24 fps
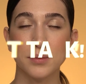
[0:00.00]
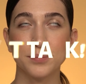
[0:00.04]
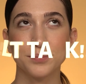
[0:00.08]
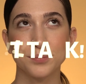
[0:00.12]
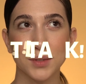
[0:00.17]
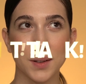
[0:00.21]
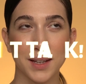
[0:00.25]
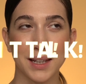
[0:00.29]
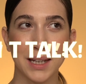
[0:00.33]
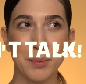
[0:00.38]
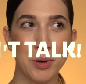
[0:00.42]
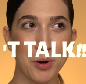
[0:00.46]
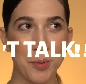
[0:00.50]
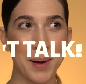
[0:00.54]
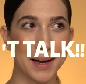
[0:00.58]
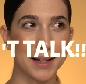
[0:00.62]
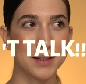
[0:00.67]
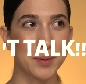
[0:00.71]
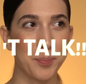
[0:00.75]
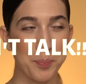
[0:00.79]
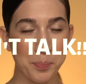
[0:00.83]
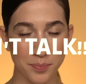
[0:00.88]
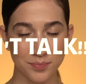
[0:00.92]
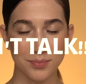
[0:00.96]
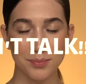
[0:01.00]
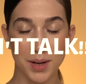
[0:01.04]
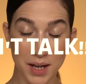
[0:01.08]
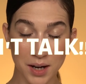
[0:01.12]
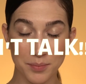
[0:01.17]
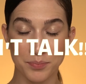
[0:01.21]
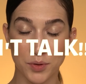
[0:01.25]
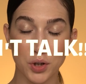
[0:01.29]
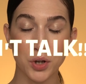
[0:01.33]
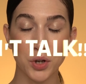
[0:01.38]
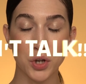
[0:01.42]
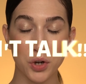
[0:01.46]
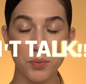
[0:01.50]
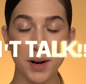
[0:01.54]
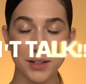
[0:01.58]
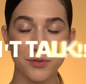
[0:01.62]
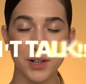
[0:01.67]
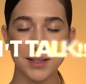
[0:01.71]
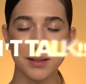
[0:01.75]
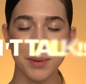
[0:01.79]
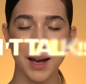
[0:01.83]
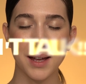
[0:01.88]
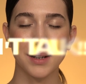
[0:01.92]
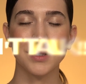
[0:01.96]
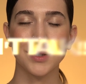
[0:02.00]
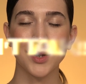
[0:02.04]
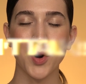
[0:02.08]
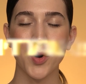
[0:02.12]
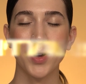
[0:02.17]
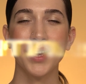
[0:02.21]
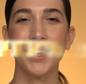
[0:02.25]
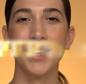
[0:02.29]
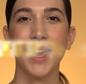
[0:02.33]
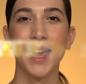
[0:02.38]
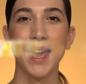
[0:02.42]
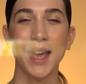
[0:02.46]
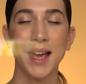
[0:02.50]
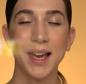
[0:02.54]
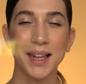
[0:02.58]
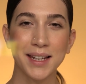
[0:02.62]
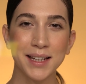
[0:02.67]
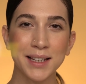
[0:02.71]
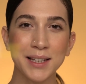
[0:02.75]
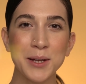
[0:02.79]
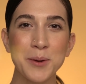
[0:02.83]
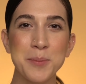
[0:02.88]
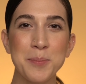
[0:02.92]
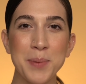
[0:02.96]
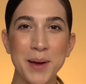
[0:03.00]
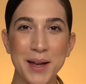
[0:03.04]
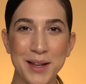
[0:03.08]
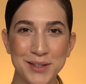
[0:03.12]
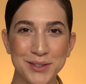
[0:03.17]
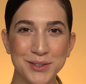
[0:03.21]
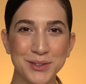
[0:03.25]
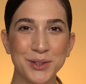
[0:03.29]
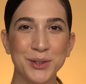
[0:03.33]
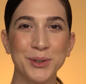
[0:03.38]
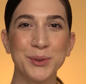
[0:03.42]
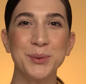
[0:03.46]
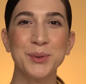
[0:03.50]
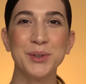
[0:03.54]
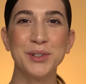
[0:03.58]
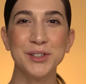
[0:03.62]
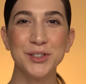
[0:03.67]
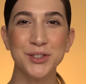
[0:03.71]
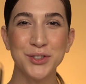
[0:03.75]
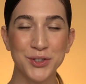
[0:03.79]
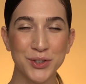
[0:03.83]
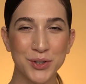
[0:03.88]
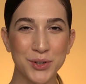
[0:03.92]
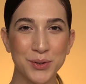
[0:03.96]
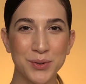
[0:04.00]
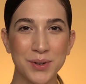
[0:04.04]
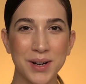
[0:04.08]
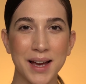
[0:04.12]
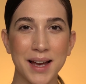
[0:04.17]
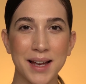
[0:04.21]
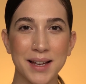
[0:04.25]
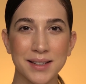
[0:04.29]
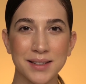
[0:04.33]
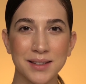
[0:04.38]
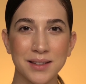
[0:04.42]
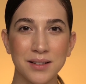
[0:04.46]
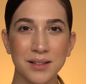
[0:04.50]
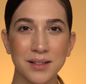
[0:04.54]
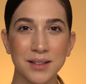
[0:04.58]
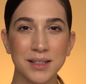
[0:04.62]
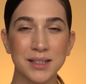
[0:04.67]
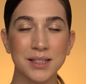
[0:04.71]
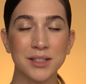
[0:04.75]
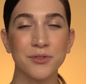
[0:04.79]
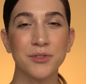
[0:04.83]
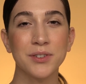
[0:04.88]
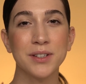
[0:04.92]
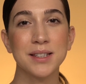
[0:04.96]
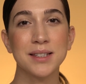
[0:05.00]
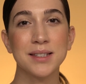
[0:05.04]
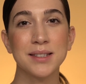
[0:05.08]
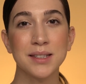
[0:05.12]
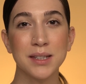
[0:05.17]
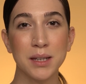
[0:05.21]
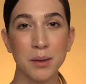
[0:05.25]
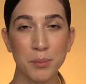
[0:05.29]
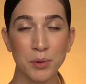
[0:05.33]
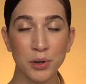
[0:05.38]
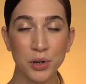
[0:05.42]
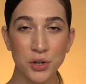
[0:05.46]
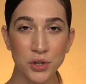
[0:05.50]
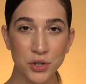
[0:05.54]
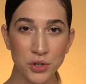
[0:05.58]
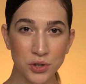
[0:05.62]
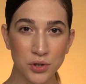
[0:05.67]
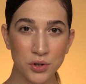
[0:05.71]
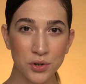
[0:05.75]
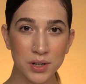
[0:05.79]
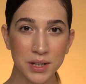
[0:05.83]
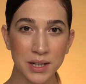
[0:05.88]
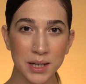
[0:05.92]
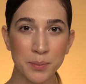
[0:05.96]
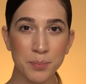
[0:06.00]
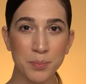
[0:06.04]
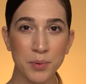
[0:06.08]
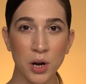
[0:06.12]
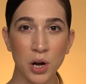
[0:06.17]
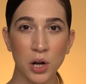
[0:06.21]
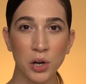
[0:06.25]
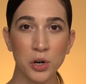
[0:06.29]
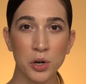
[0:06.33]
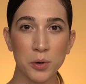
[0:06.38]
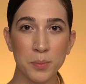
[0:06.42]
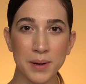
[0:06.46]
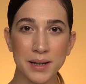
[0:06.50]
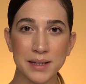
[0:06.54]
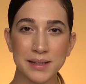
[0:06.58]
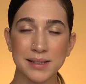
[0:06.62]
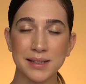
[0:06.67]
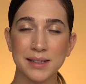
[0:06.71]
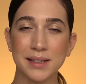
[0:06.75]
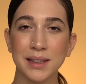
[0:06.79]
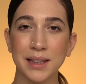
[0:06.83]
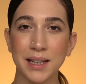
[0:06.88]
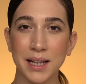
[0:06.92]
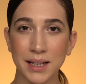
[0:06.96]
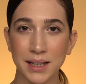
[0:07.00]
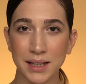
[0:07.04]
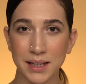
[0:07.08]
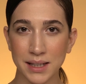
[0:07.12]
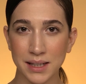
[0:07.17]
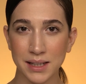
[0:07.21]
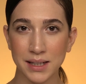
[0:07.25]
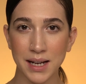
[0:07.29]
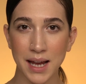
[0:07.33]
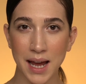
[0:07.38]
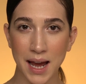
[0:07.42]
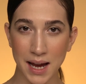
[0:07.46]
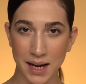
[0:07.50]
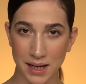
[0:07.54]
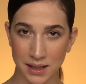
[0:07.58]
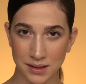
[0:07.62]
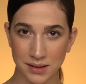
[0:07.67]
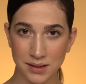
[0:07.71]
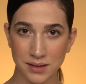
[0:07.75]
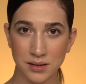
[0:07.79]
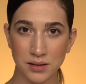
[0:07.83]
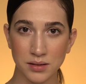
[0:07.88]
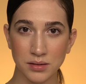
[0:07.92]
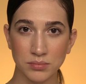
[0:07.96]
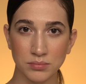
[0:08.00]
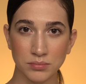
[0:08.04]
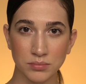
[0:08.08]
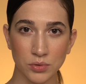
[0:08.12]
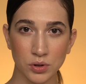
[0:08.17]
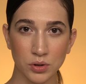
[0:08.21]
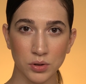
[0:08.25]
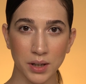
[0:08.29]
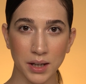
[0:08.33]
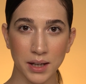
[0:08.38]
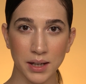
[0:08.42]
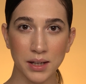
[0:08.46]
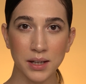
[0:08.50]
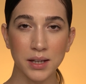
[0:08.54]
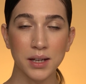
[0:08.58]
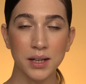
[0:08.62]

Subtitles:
Okay, let me go back and make a correct phrase in my head. So any lip pencil will do as long as if it's similar to your lip color but slightly enhanced. Okay.